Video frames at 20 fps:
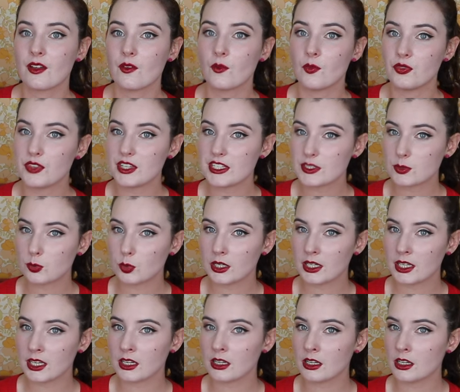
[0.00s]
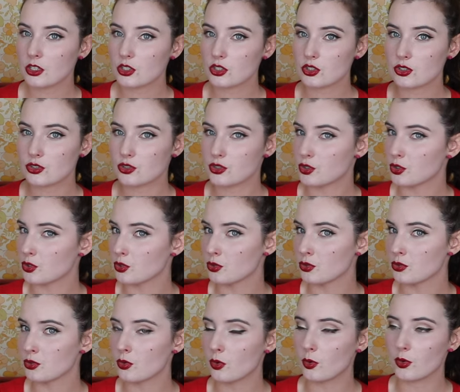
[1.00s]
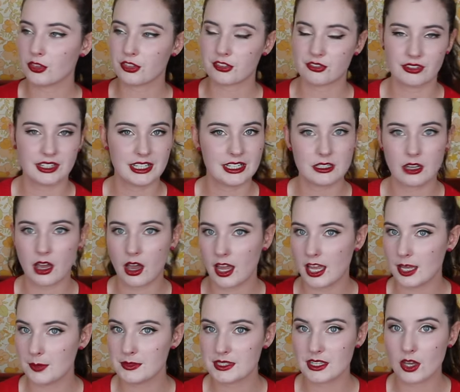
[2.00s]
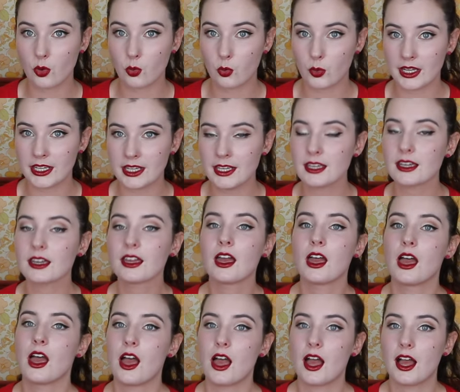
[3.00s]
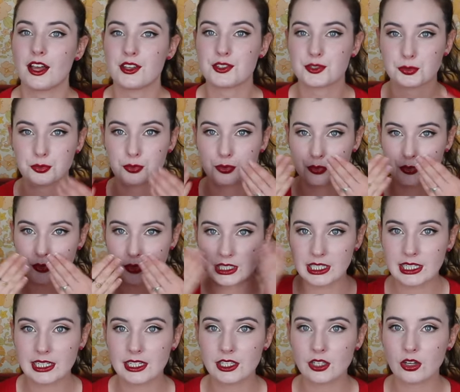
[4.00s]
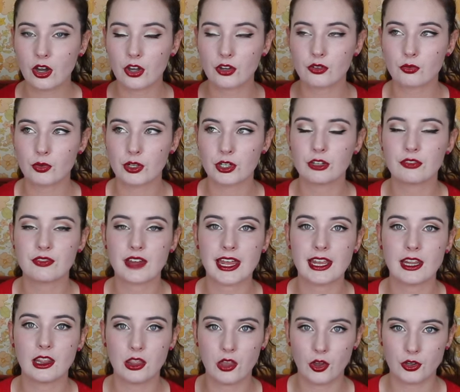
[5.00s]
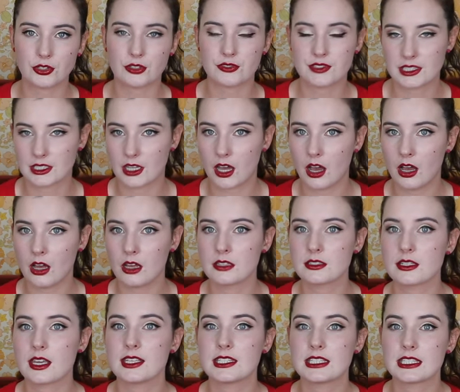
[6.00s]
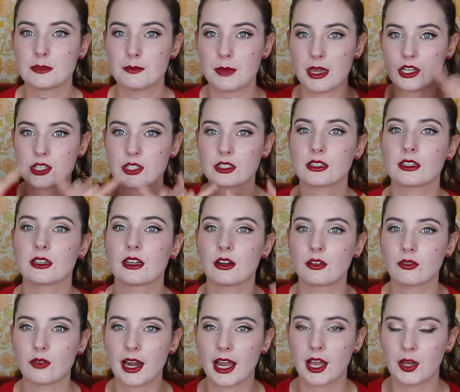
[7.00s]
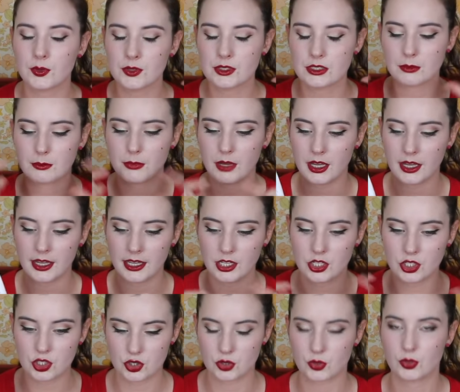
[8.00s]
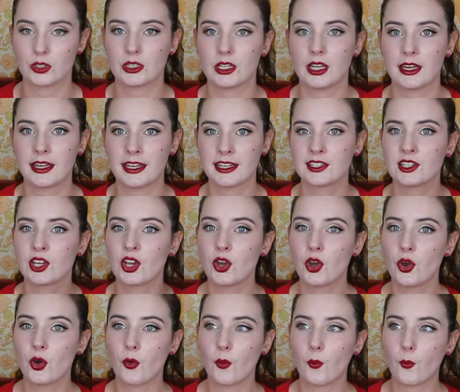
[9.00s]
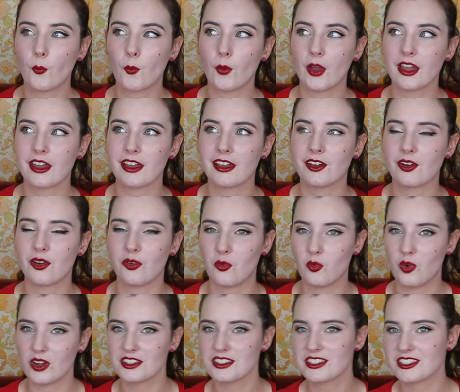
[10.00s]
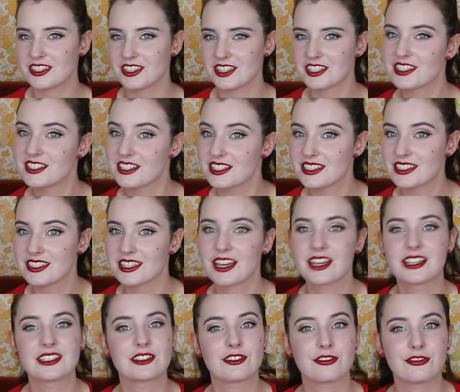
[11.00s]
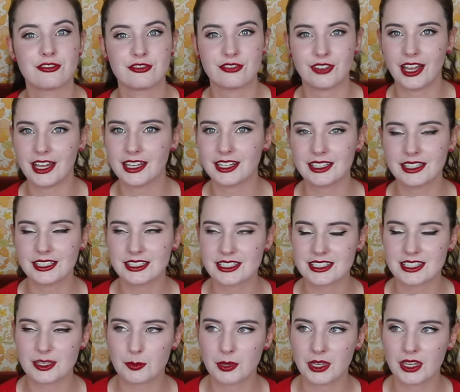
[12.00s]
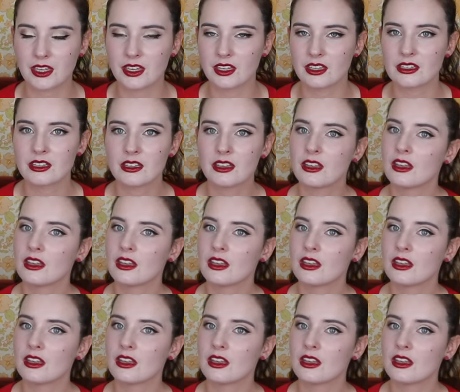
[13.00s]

This one, 2 or 3 times a week, has really gotten rid of a lot of scars, especially around my jawline, where once the cyst has finally disappeared,